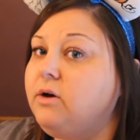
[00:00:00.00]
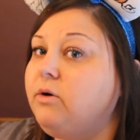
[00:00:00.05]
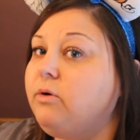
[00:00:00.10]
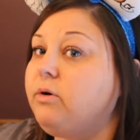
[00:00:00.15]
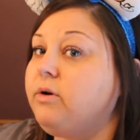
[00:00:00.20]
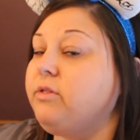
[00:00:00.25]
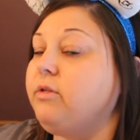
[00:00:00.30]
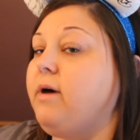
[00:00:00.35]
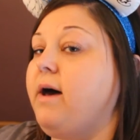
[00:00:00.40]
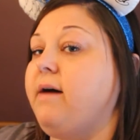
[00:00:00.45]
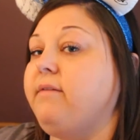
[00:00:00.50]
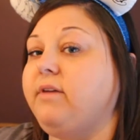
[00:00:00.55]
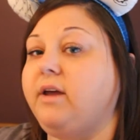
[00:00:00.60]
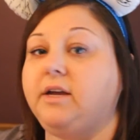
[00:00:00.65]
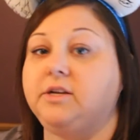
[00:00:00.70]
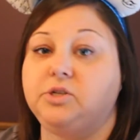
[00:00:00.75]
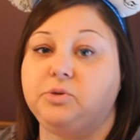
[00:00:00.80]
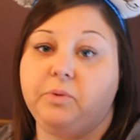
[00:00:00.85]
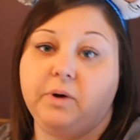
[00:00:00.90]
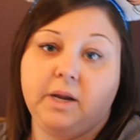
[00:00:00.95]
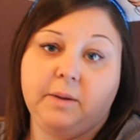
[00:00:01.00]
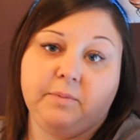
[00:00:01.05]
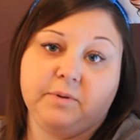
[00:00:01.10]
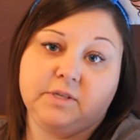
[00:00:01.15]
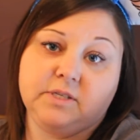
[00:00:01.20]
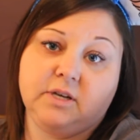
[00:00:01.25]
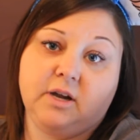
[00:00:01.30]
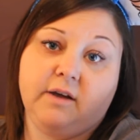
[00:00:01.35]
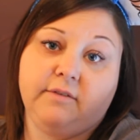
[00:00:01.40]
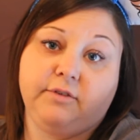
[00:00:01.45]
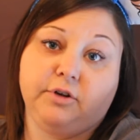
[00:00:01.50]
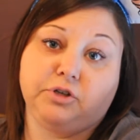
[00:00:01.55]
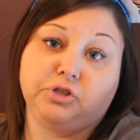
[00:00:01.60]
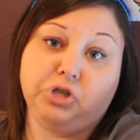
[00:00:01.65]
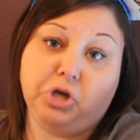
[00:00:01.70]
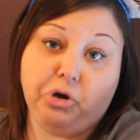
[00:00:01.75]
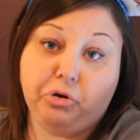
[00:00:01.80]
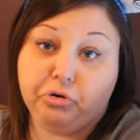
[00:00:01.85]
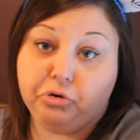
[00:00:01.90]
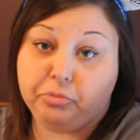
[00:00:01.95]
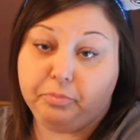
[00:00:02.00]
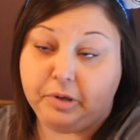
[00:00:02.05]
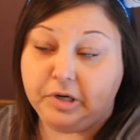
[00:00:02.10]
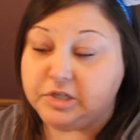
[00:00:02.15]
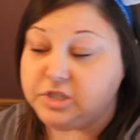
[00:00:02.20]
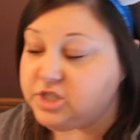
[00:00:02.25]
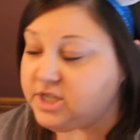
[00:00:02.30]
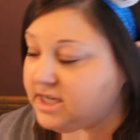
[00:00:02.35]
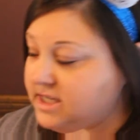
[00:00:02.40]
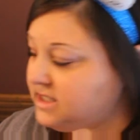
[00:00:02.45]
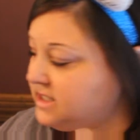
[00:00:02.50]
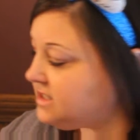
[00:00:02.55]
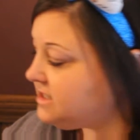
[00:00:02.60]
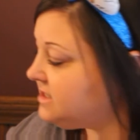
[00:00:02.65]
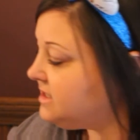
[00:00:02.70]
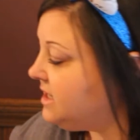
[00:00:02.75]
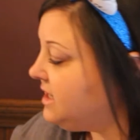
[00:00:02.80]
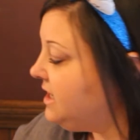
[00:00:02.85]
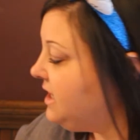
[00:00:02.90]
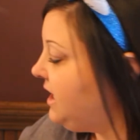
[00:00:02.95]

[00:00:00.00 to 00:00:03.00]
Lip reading: or they'll have like a 20% off your total purchase.